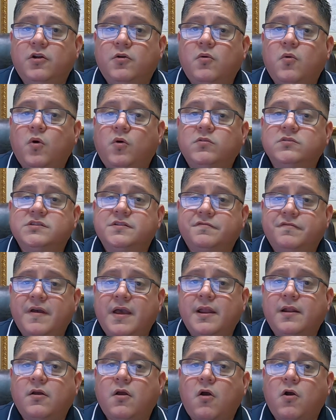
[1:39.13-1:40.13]
holds the
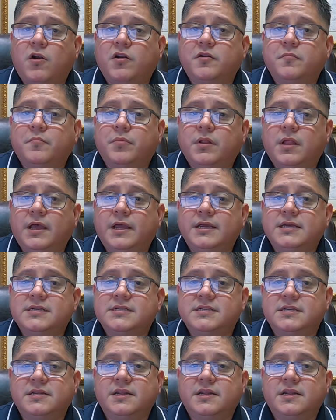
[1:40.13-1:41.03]
fan guard in place,